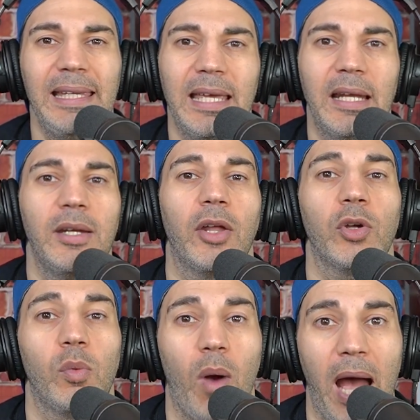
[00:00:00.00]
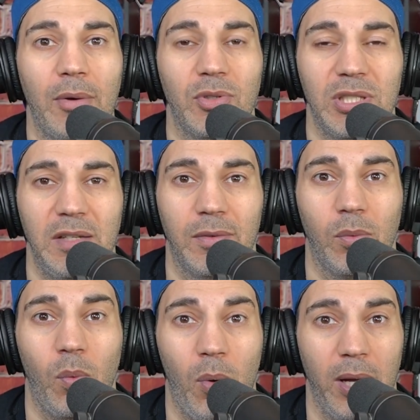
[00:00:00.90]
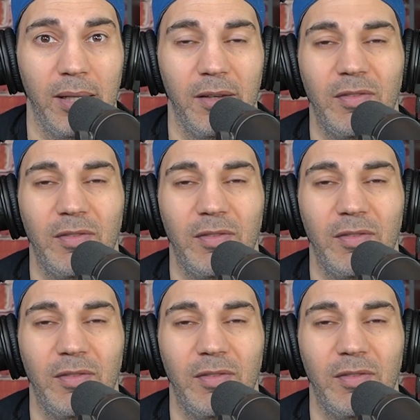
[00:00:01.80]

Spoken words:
can get another wide receiver 1,